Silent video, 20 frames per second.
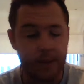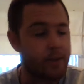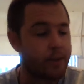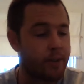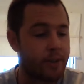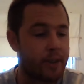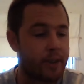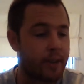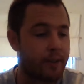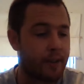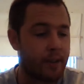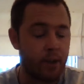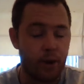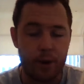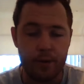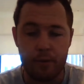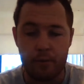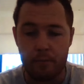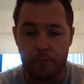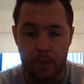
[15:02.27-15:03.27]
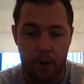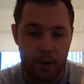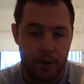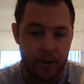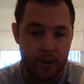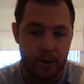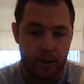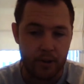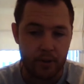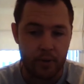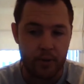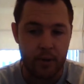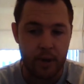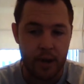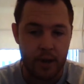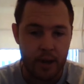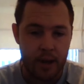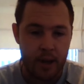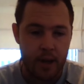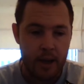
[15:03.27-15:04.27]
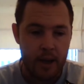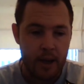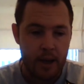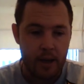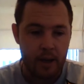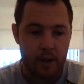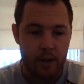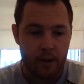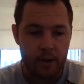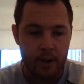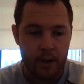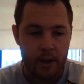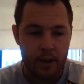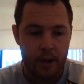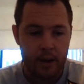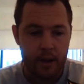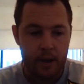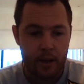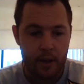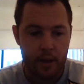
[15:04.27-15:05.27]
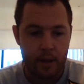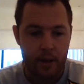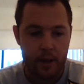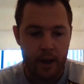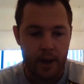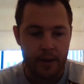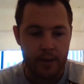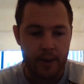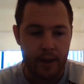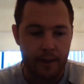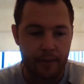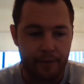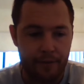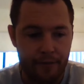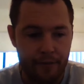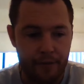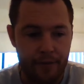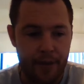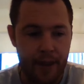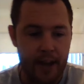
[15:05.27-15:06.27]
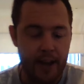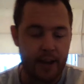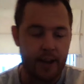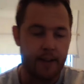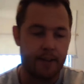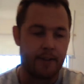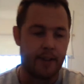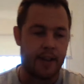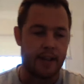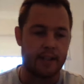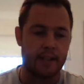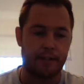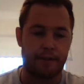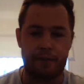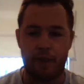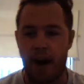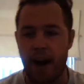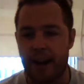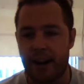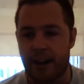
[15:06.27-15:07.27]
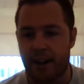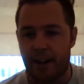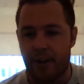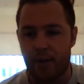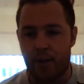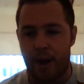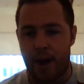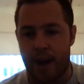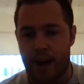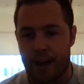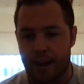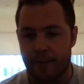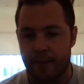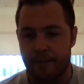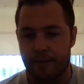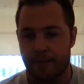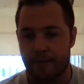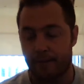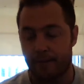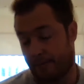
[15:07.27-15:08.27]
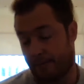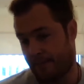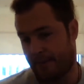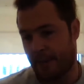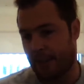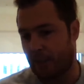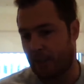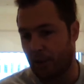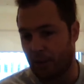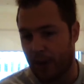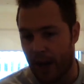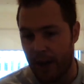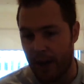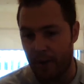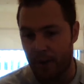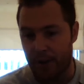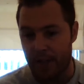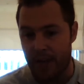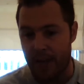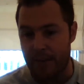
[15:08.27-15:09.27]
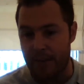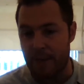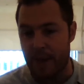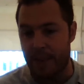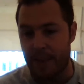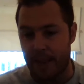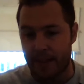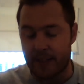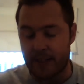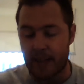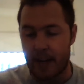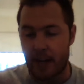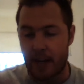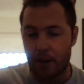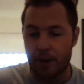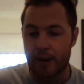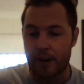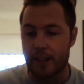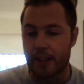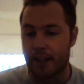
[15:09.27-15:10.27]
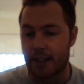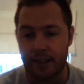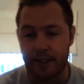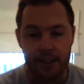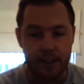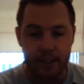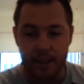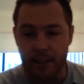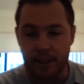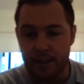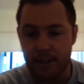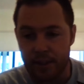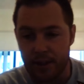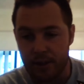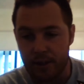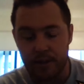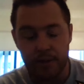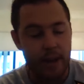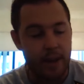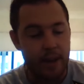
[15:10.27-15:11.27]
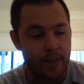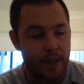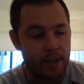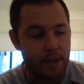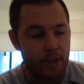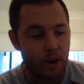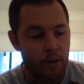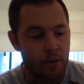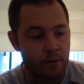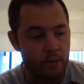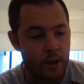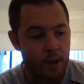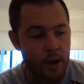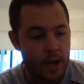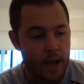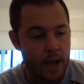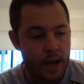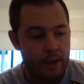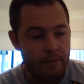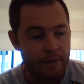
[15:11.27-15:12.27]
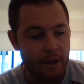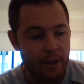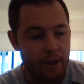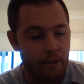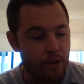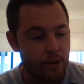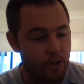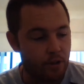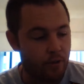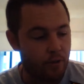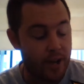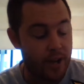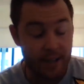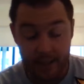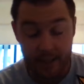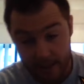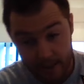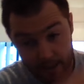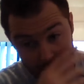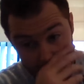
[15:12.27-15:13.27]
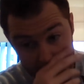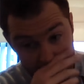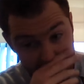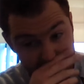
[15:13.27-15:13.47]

that sort of stuff. They don't even bother to, you know, they define it in a way that's okay with them and then say, look, it doesn't exist. You know, they don't address